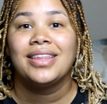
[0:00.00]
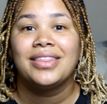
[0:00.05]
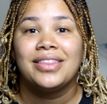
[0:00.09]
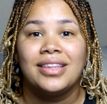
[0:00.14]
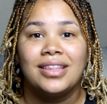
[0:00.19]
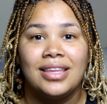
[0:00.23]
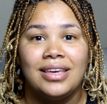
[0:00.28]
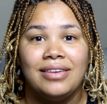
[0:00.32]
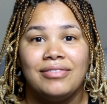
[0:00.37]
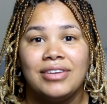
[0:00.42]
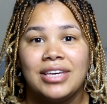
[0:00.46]
The
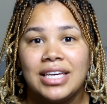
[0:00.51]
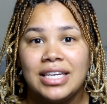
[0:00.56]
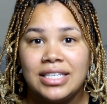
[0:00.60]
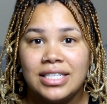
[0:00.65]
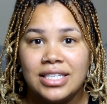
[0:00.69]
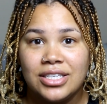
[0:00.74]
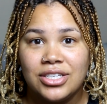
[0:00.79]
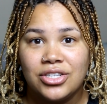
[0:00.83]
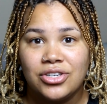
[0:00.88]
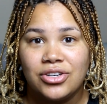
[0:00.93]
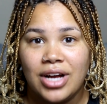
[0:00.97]
leave-in
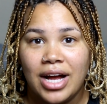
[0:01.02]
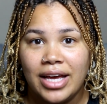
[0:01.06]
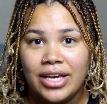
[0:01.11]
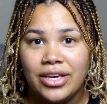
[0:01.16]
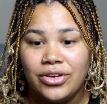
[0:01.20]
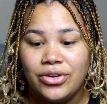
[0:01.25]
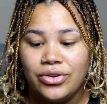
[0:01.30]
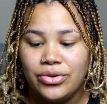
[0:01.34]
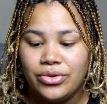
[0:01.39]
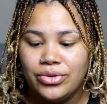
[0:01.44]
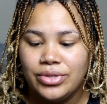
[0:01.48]
conditioner I
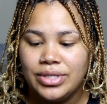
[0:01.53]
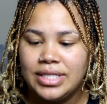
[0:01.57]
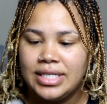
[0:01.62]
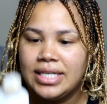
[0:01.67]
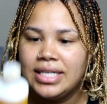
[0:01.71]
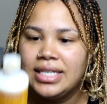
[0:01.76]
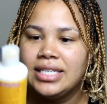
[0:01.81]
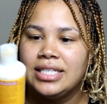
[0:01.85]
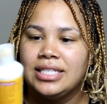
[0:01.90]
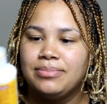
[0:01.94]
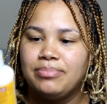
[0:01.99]

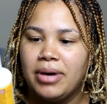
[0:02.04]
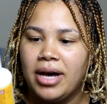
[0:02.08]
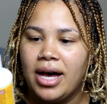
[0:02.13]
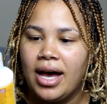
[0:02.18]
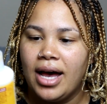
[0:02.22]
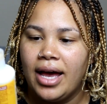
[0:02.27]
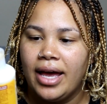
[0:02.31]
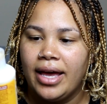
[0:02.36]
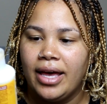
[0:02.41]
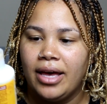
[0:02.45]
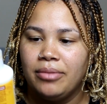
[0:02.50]
used is
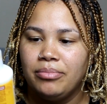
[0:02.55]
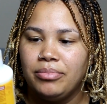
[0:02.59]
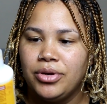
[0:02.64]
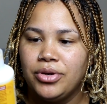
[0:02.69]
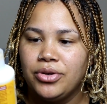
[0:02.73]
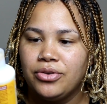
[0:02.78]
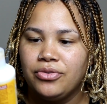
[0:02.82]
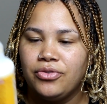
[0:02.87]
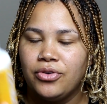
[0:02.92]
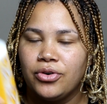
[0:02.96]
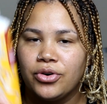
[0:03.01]
by
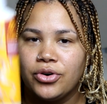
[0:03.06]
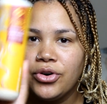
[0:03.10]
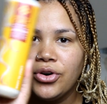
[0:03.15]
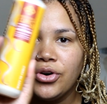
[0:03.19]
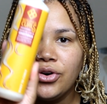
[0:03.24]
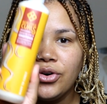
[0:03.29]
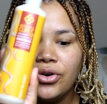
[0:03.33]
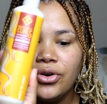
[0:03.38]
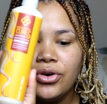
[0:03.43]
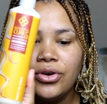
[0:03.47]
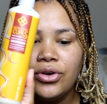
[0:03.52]
Beautiful
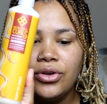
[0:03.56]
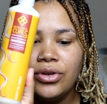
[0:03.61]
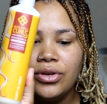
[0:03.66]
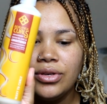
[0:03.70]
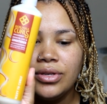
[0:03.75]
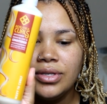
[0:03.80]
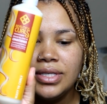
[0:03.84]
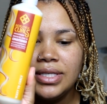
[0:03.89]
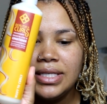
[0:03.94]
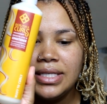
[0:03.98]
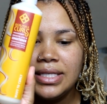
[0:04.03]

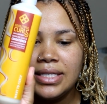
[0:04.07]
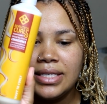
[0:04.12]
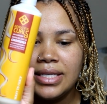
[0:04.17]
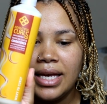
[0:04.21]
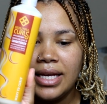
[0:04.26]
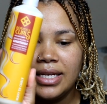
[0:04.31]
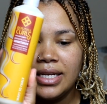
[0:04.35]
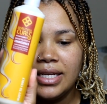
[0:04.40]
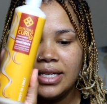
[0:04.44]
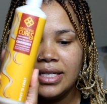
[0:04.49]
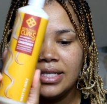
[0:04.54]
Curls,
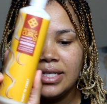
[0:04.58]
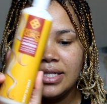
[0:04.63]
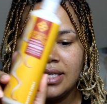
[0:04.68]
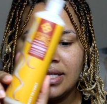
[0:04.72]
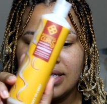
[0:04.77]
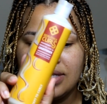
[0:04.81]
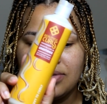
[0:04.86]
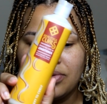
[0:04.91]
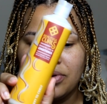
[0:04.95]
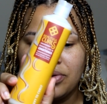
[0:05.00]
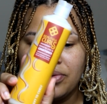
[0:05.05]
and it is
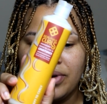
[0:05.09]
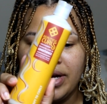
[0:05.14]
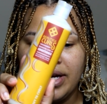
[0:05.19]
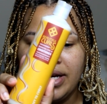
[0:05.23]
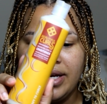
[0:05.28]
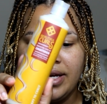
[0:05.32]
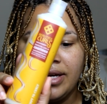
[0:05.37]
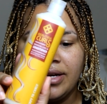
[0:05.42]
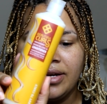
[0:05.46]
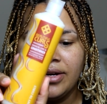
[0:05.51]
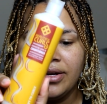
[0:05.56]
this one right
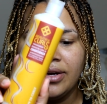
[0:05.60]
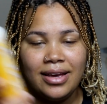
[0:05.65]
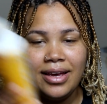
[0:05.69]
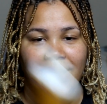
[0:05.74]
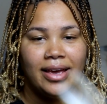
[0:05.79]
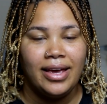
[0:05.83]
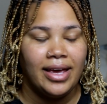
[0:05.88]
here.